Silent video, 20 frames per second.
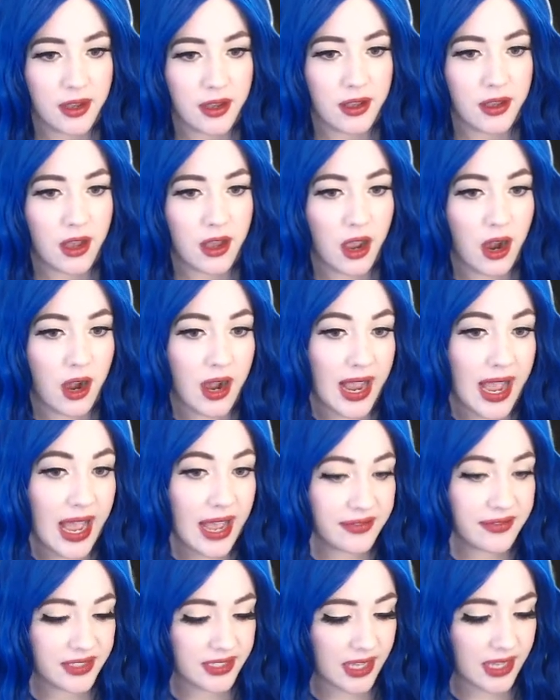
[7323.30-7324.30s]
our half
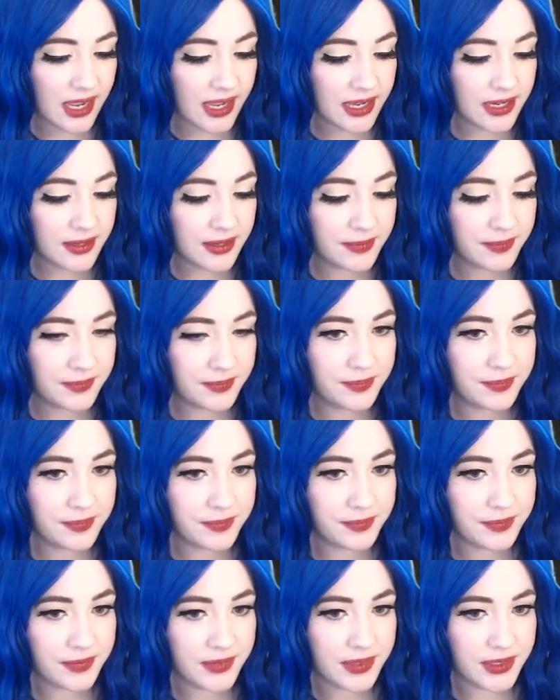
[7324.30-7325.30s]
side
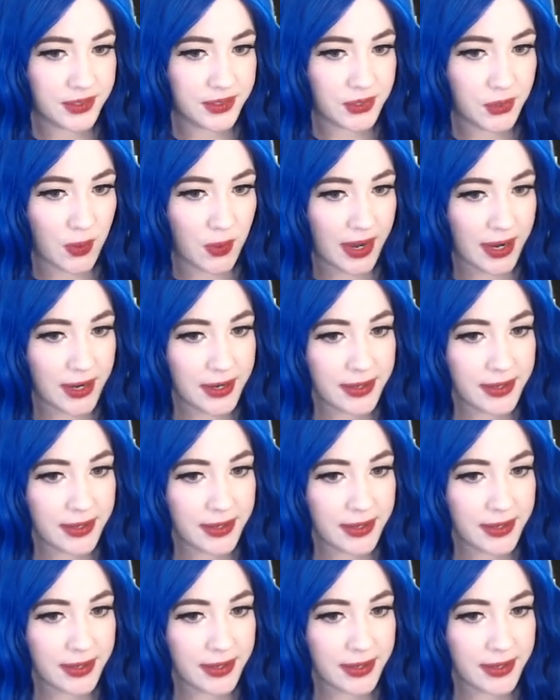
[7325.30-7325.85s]
squared.